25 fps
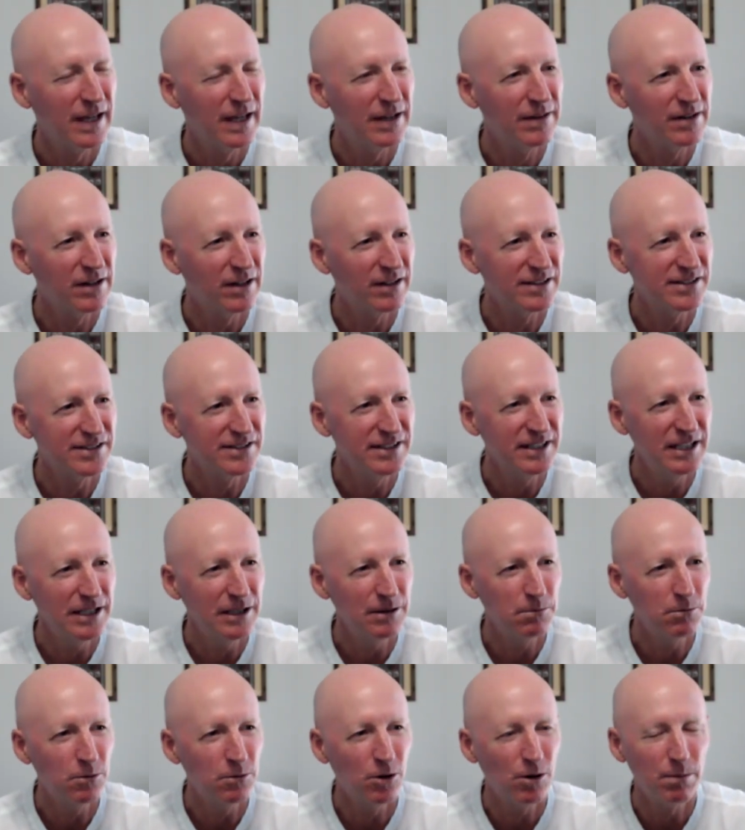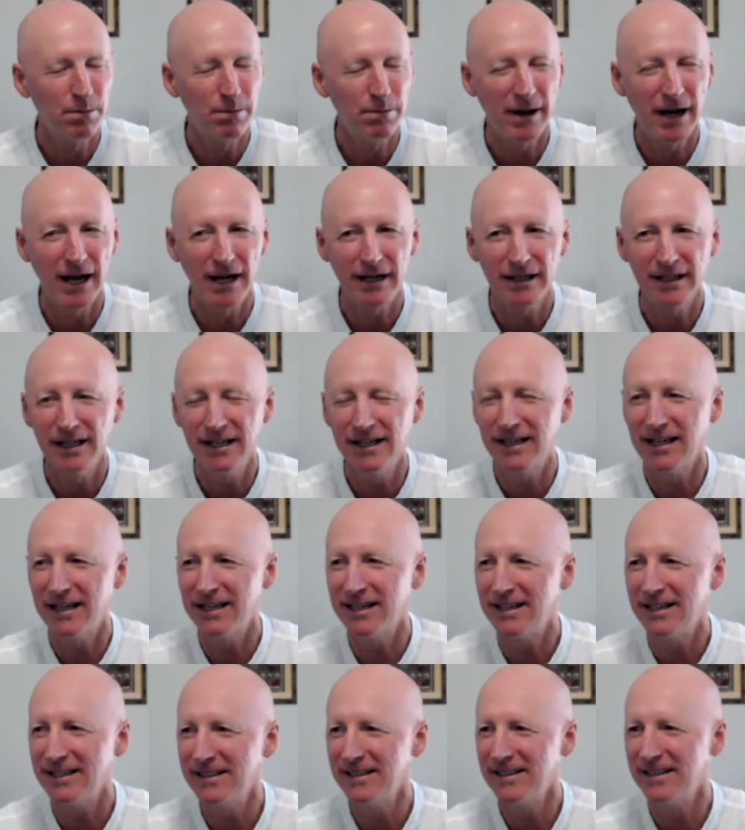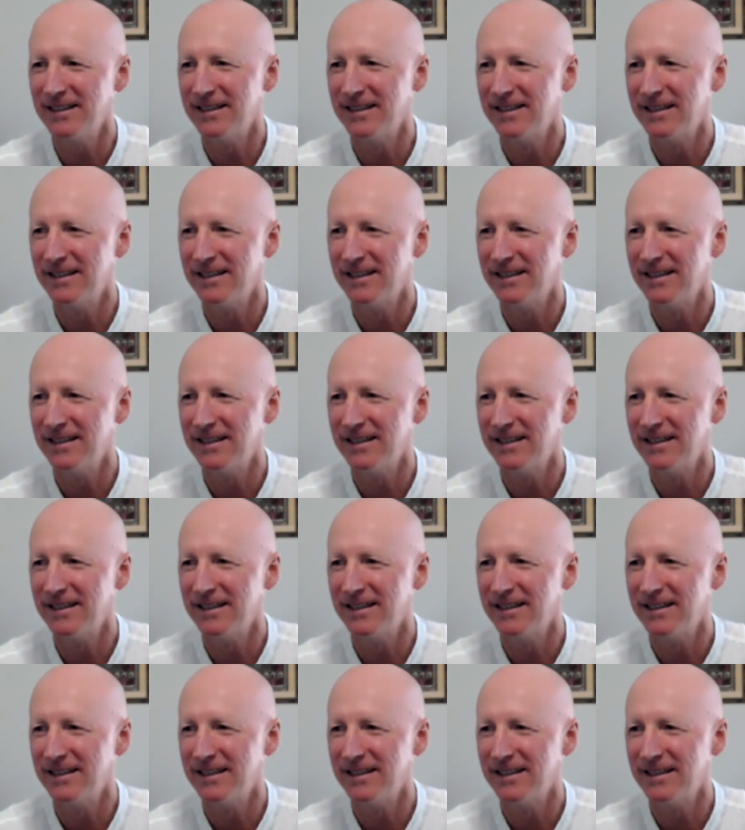and then I see it walk back again,